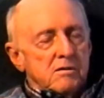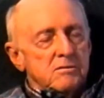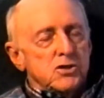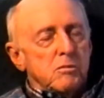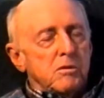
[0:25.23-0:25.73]

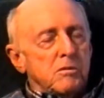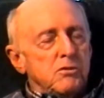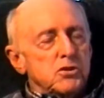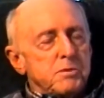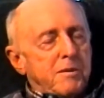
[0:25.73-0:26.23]
German
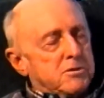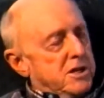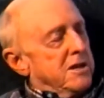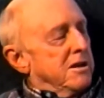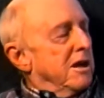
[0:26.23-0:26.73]
newspapers
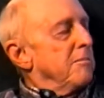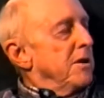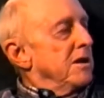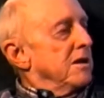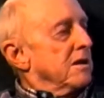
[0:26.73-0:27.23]
ended up
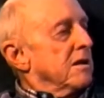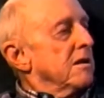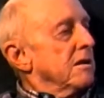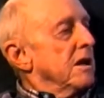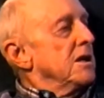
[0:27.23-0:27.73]
in
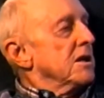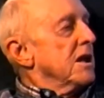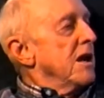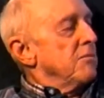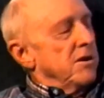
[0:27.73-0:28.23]
the
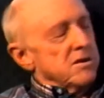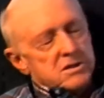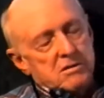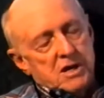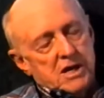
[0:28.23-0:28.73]
camp there
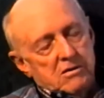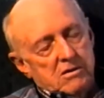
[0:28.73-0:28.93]
somehow.